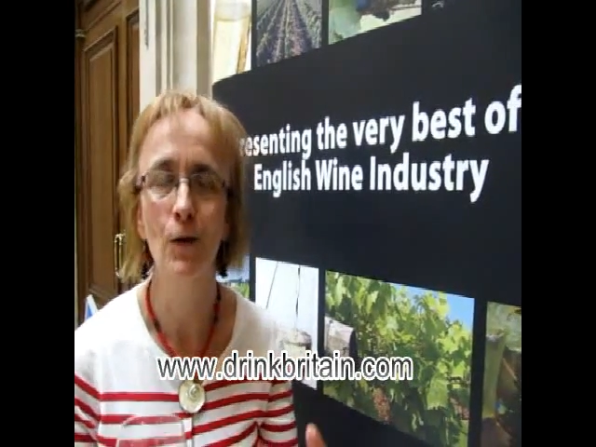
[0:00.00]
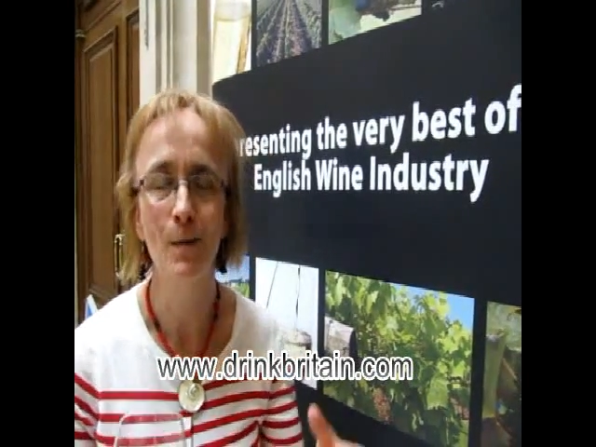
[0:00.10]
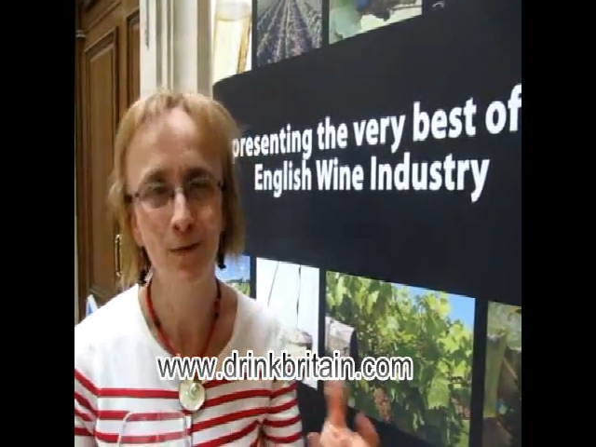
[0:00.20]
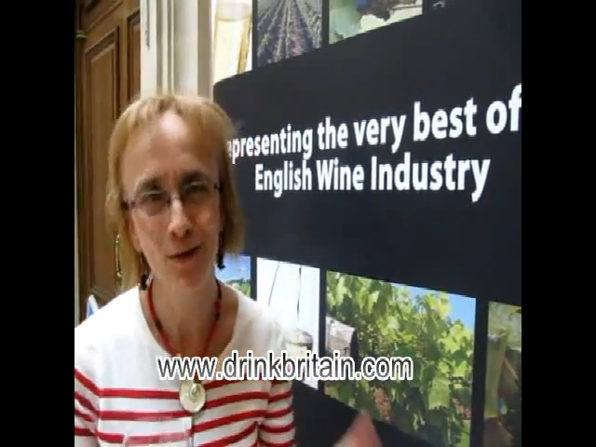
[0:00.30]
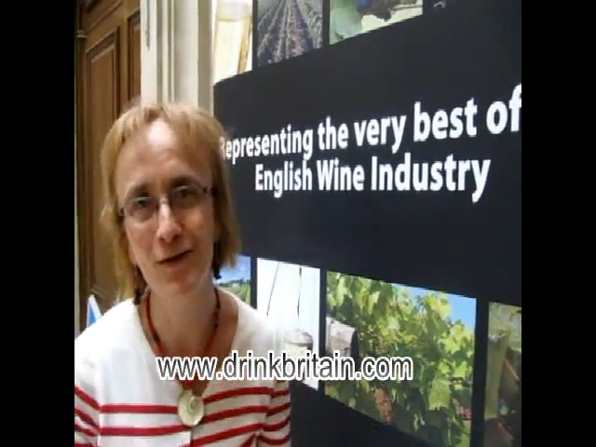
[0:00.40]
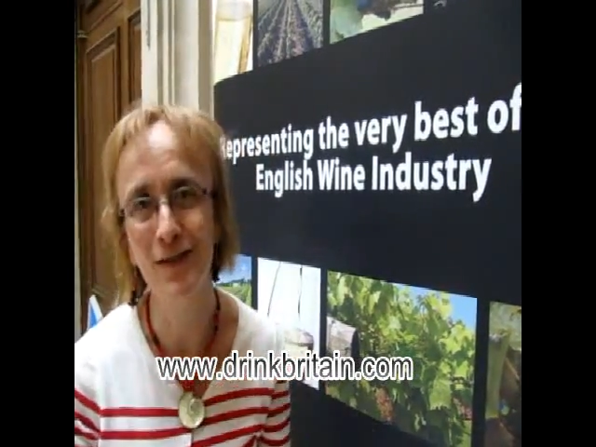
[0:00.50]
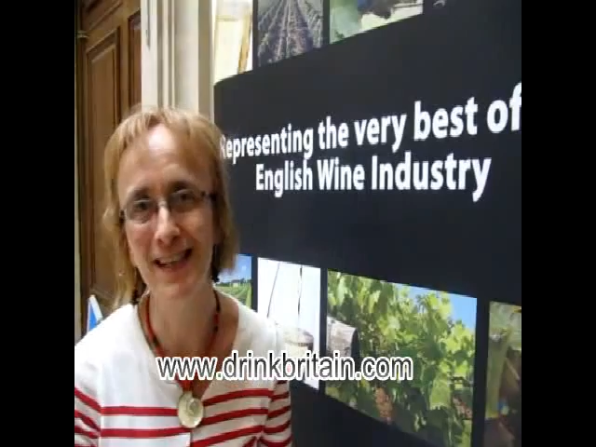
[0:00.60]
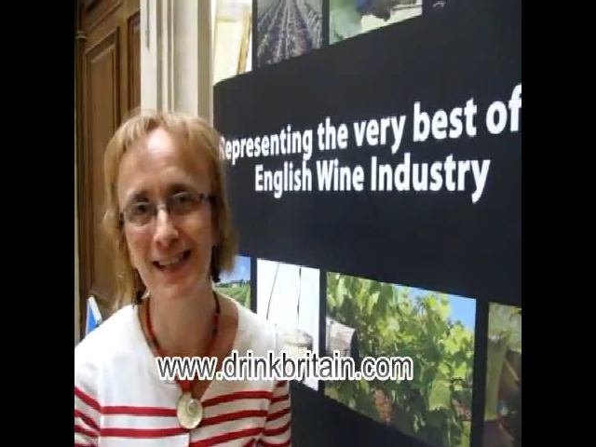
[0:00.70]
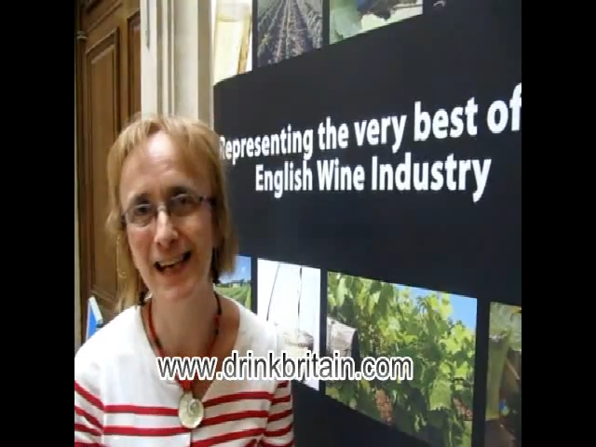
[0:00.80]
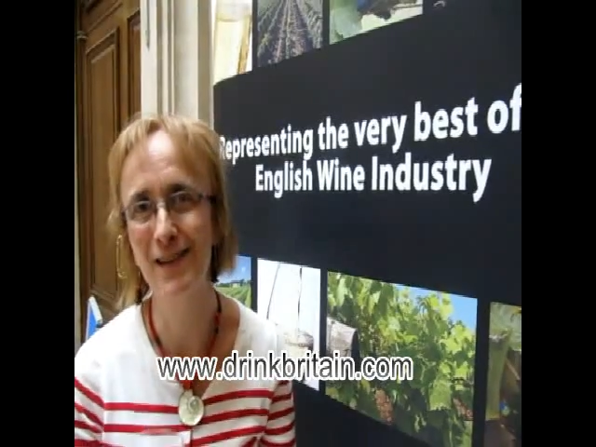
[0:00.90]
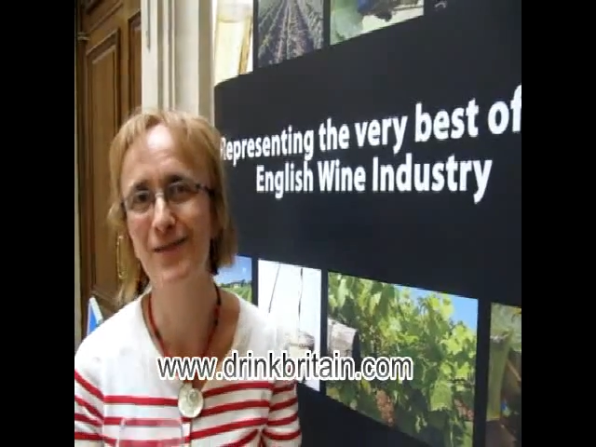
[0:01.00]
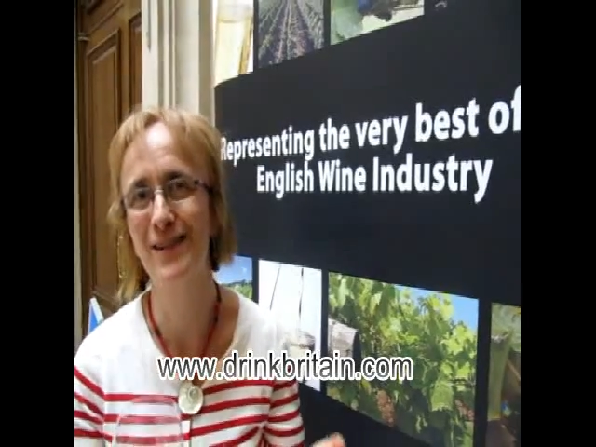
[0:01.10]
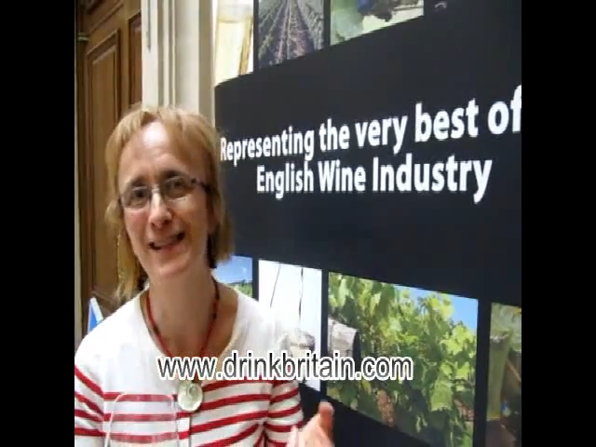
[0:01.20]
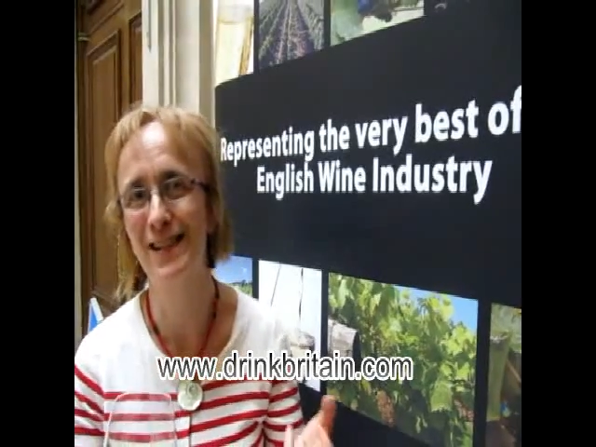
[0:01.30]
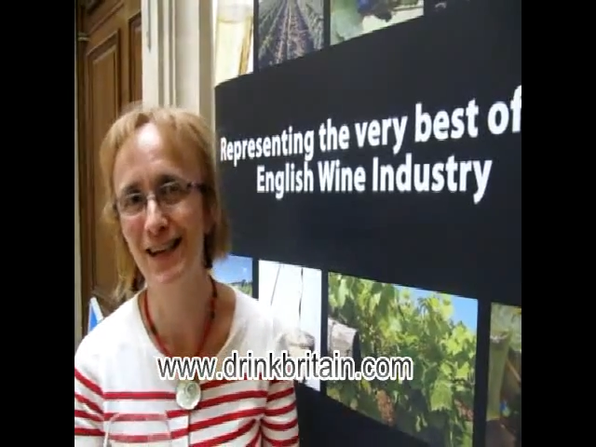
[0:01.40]
all the breweries and all
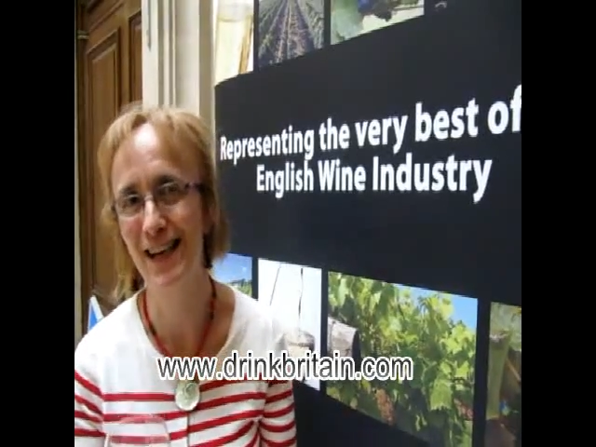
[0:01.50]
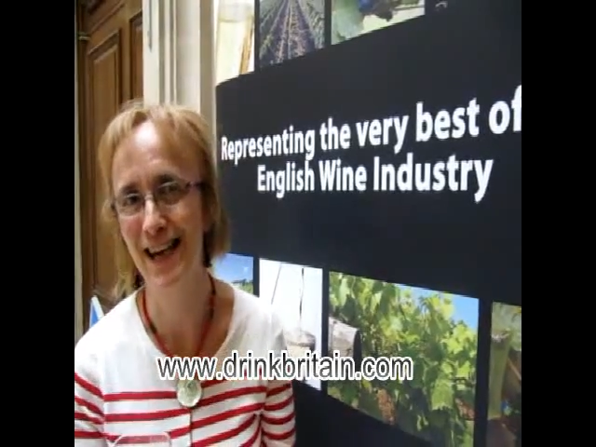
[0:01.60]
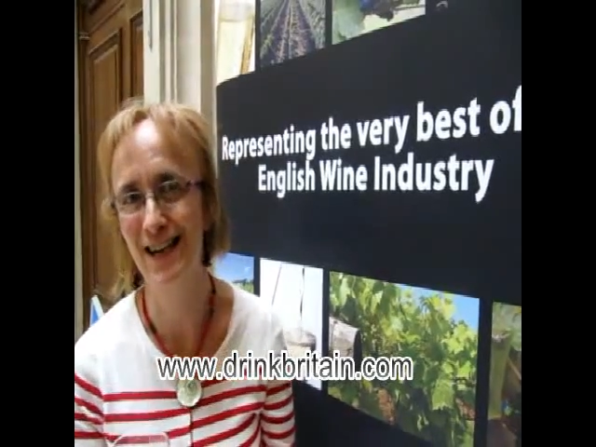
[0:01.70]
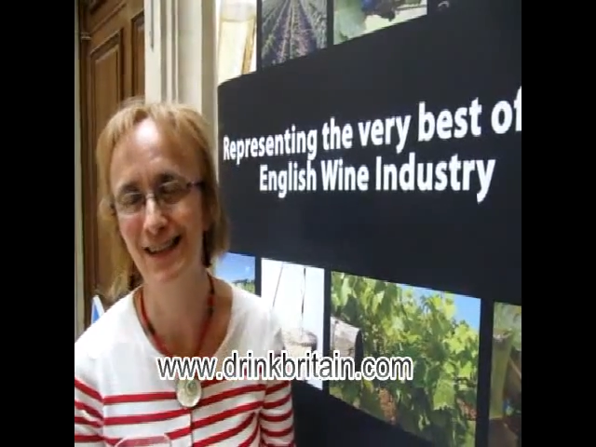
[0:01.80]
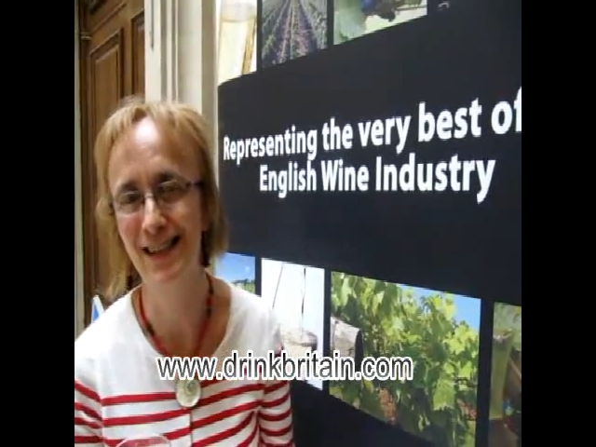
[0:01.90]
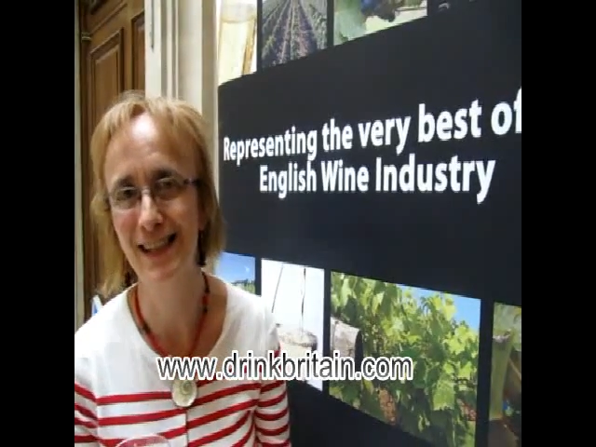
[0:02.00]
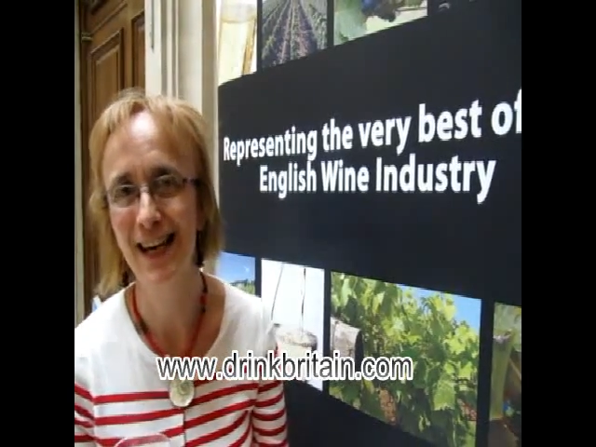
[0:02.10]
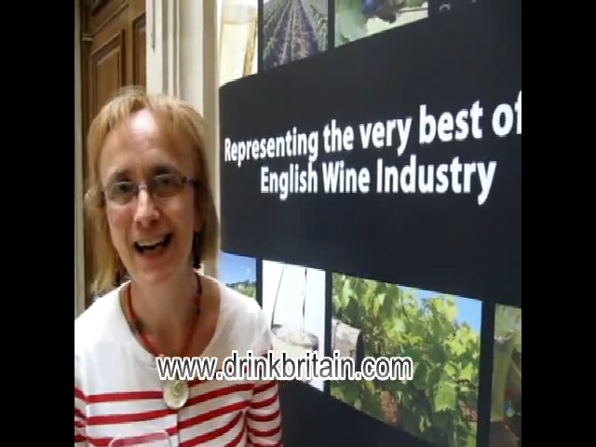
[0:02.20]
the cider houses.